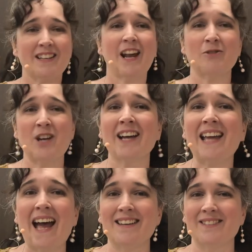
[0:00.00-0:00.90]
Now, not
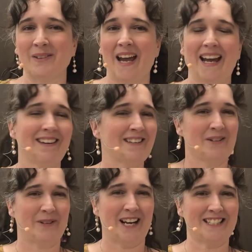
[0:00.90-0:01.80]
yet, okay?
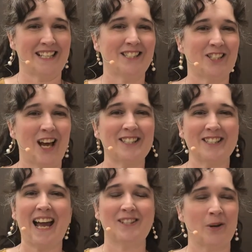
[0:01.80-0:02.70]
We're not done just
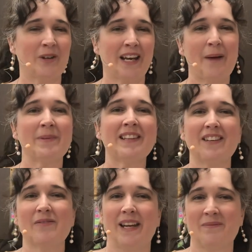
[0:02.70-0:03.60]
yet. Don't get up and
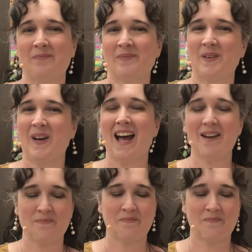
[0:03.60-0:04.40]
leave me, okay?